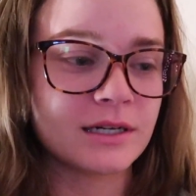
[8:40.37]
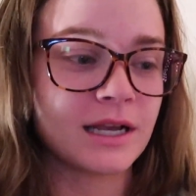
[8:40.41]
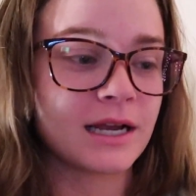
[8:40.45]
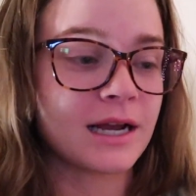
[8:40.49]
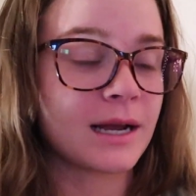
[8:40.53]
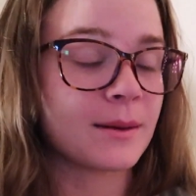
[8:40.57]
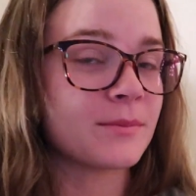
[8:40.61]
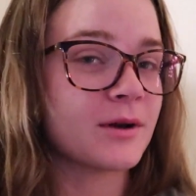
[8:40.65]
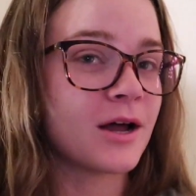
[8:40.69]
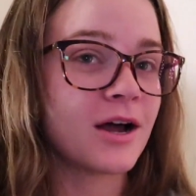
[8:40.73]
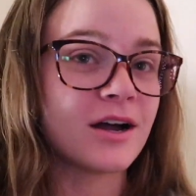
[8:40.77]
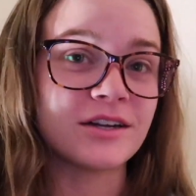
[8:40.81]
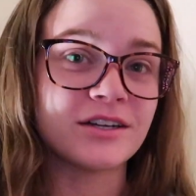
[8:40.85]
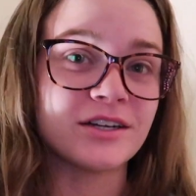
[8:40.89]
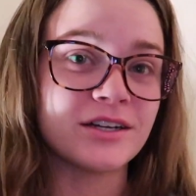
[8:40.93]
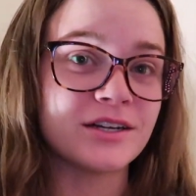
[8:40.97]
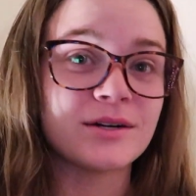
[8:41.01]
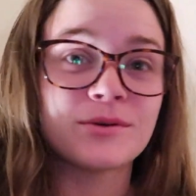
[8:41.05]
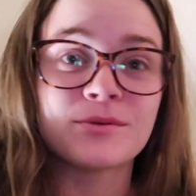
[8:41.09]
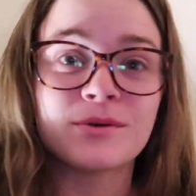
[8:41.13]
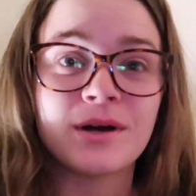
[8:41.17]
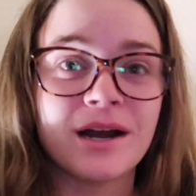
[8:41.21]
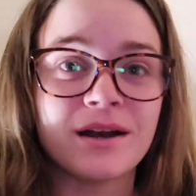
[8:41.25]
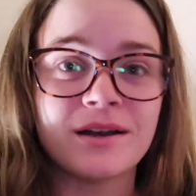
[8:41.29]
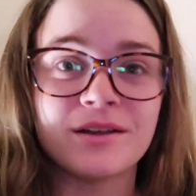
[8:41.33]
Like, I'm not good
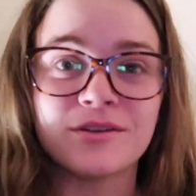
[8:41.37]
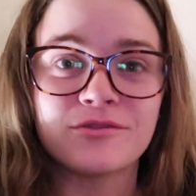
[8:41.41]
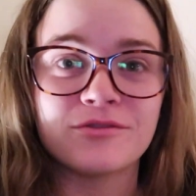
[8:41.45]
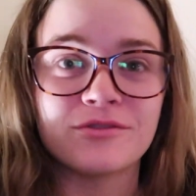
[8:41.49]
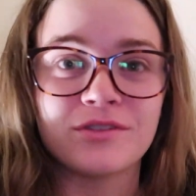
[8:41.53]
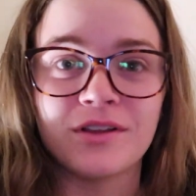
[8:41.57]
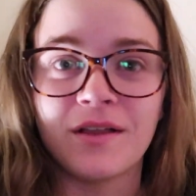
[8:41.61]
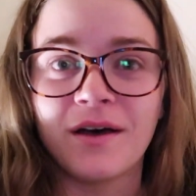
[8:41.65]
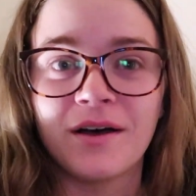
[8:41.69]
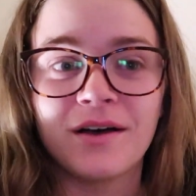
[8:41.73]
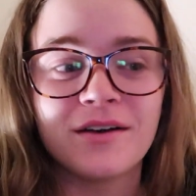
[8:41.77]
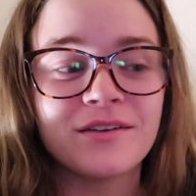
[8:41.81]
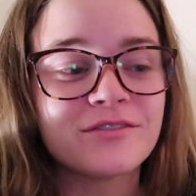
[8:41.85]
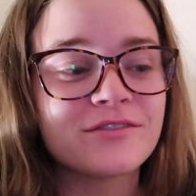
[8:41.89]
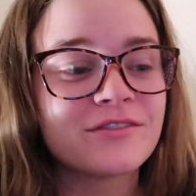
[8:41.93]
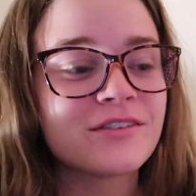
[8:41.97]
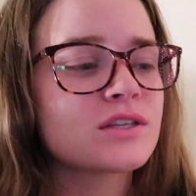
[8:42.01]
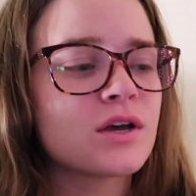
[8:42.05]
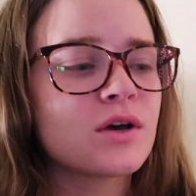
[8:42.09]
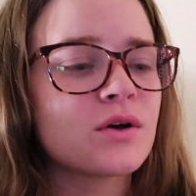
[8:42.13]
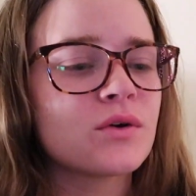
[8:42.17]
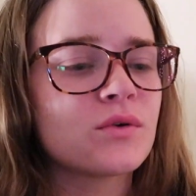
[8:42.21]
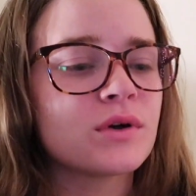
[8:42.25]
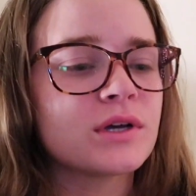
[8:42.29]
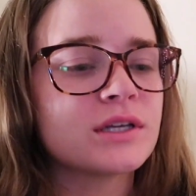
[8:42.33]
at writing fluff,
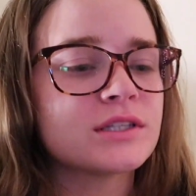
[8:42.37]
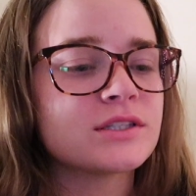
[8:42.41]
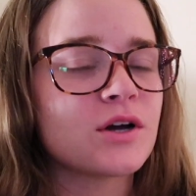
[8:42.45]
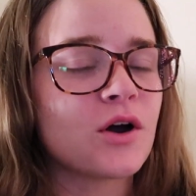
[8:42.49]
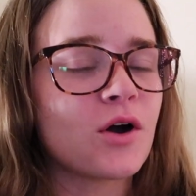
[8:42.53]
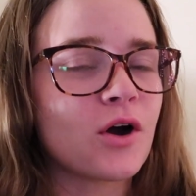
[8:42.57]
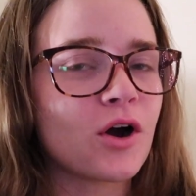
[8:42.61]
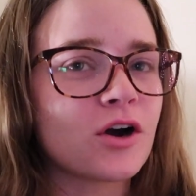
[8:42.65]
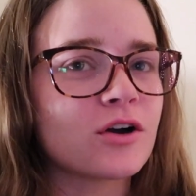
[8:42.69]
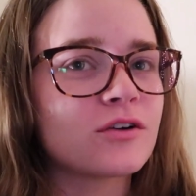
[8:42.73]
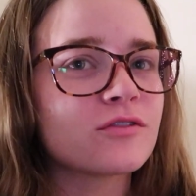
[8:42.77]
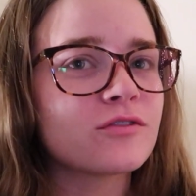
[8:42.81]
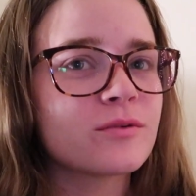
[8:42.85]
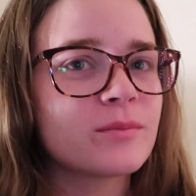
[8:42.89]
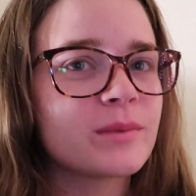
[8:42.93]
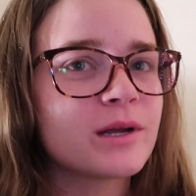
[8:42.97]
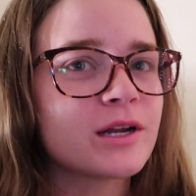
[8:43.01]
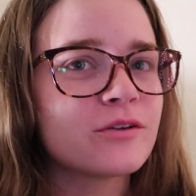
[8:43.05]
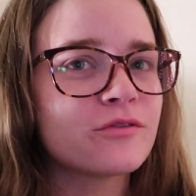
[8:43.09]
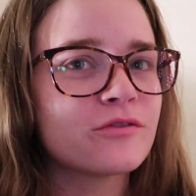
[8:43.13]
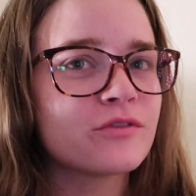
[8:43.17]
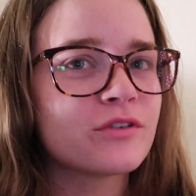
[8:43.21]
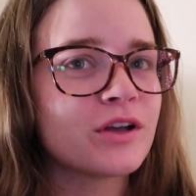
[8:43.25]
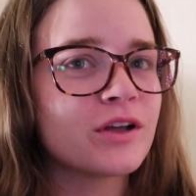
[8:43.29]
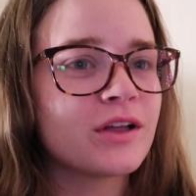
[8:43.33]
so it's hard for me
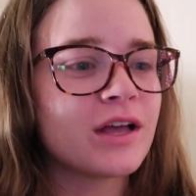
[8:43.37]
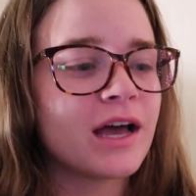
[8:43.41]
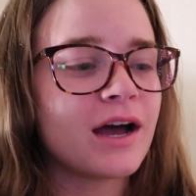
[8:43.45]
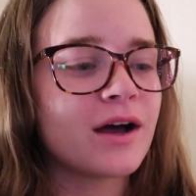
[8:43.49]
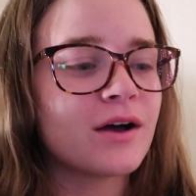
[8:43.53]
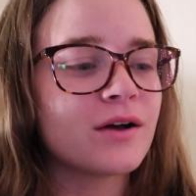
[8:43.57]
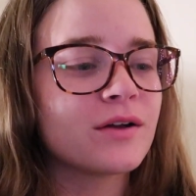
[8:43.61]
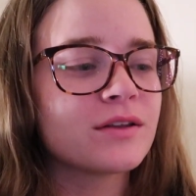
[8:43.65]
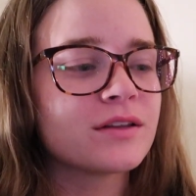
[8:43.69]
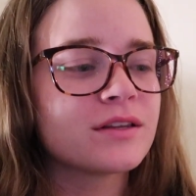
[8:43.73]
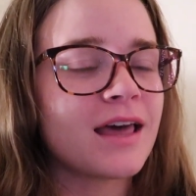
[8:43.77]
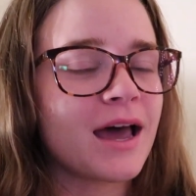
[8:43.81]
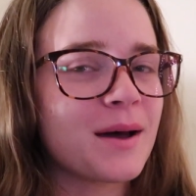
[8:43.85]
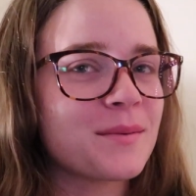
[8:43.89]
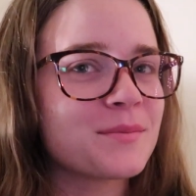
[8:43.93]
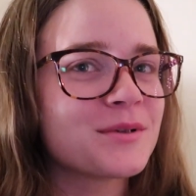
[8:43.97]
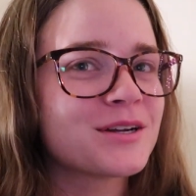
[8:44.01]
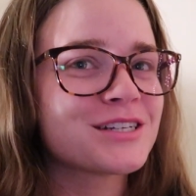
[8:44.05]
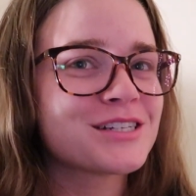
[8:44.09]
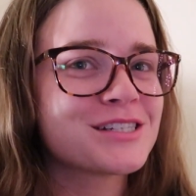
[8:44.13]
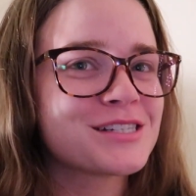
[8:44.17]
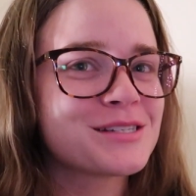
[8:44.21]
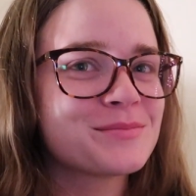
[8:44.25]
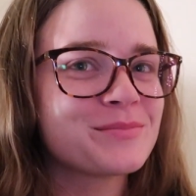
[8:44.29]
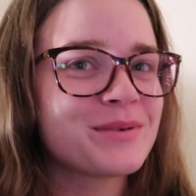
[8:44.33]
to fill out that
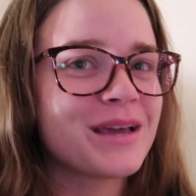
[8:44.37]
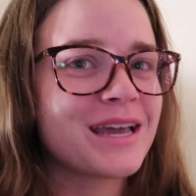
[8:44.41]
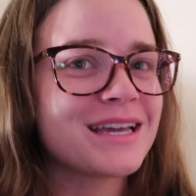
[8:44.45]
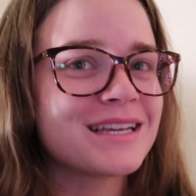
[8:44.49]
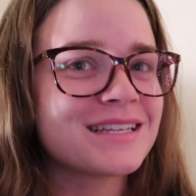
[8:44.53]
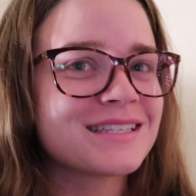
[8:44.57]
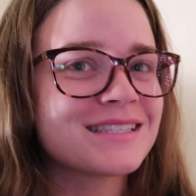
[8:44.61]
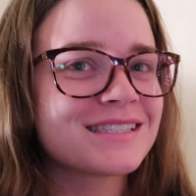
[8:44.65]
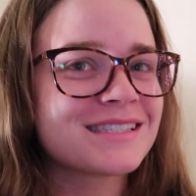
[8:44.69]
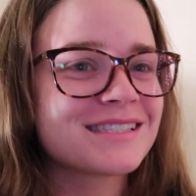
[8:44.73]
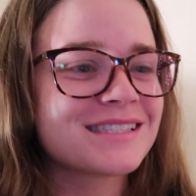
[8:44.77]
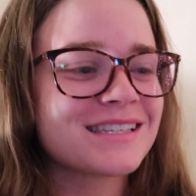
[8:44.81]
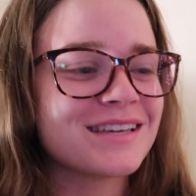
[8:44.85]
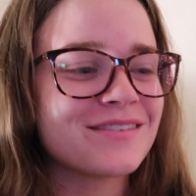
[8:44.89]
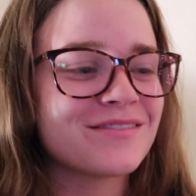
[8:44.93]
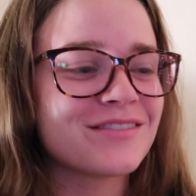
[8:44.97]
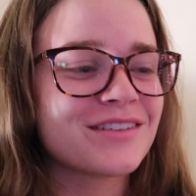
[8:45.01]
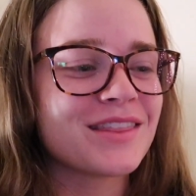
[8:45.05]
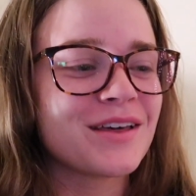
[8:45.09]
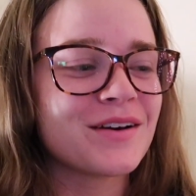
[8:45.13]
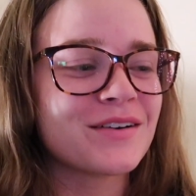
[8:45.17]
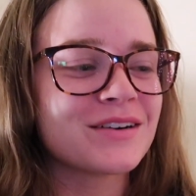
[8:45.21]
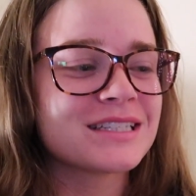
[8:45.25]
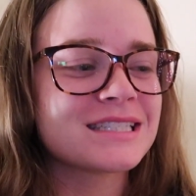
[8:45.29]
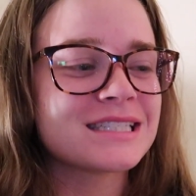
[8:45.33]
much space,
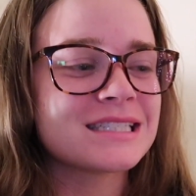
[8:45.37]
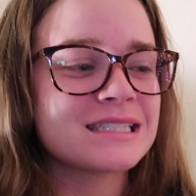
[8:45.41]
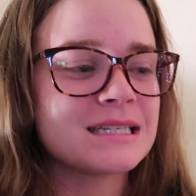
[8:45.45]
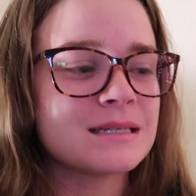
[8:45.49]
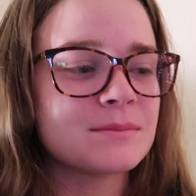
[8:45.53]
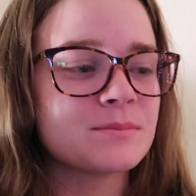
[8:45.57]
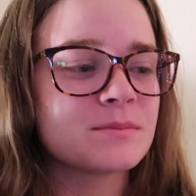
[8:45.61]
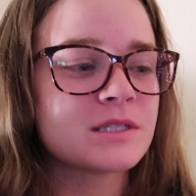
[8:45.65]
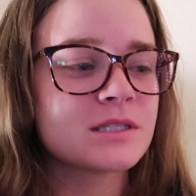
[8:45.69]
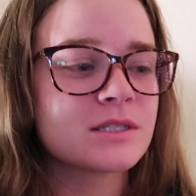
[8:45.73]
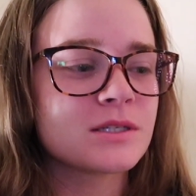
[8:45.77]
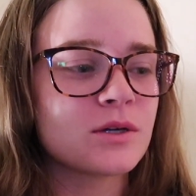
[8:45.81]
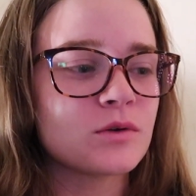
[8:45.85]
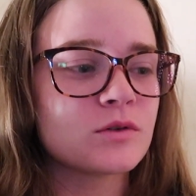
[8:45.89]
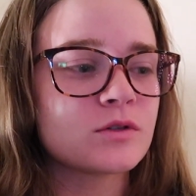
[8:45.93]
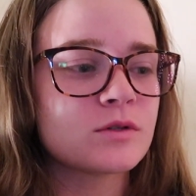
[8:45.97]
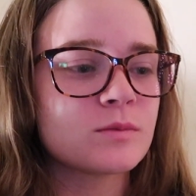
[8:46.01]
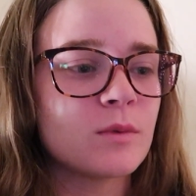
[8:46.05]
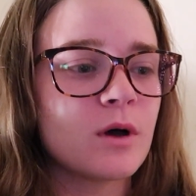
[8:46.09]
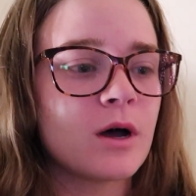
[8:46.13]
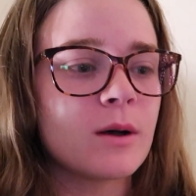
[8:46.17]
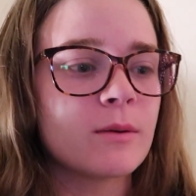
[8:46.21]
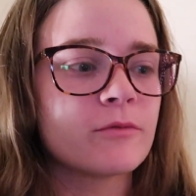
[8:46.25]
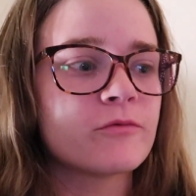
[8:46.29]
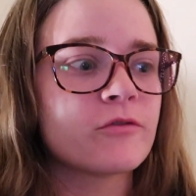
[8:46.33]
even though it seems so
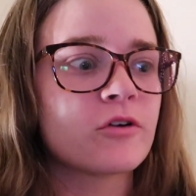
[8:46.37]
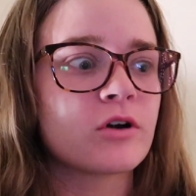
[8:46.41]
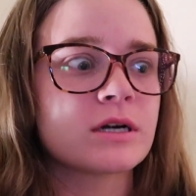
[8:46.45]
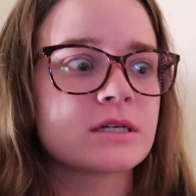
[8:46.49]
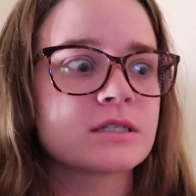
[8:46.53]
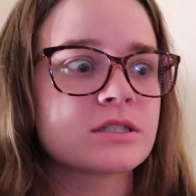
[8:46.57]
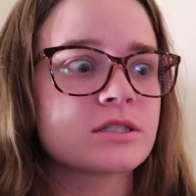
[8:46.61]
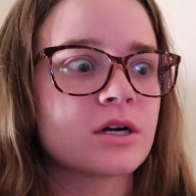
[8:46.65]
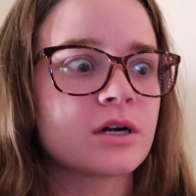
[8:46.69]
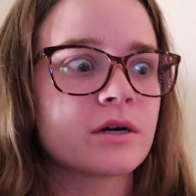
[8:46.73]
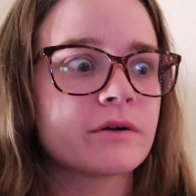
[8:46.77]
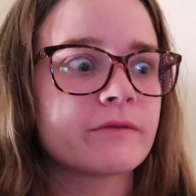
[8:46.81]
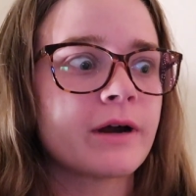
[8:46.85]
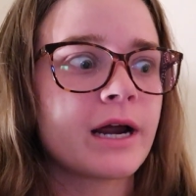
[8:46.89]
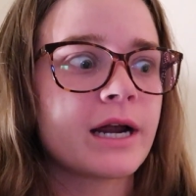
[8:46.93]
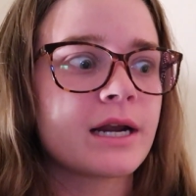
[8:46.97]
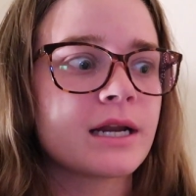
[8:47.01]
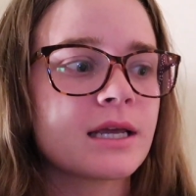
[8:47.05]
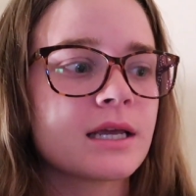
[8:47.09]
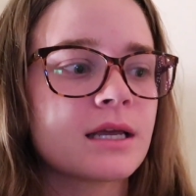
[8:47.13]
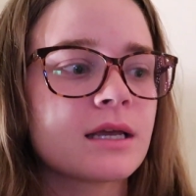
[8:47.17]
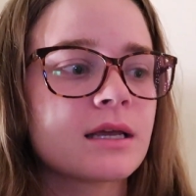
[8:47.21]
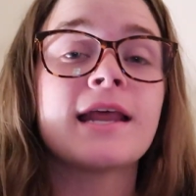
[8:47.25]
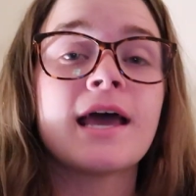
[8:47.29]
small before I started writing.